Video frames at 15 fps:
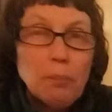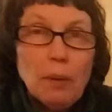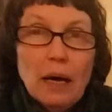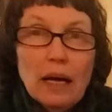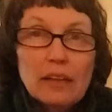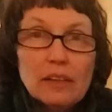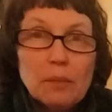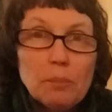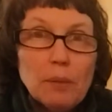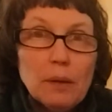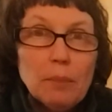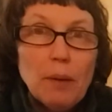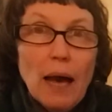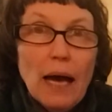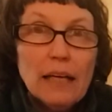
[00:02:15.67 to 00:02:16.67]
But the
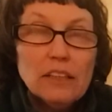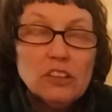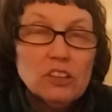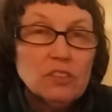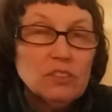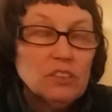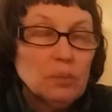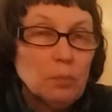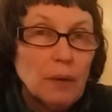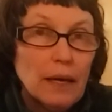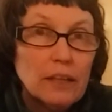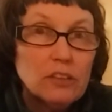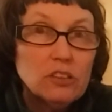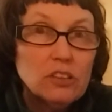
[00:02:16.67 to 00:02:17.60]
big packets of tomato